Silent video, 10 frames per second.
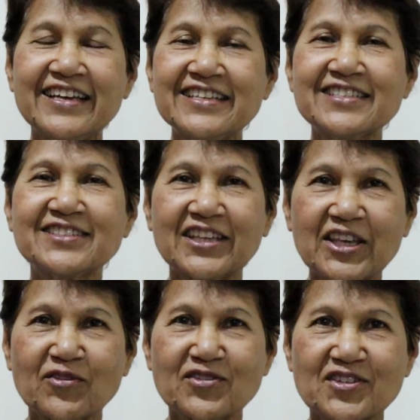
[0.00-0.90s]
It is the
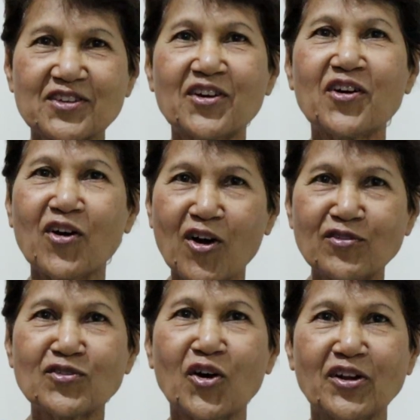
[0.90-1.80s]
gift
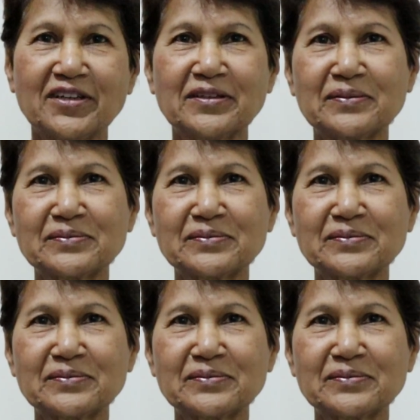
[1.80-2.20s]
of God.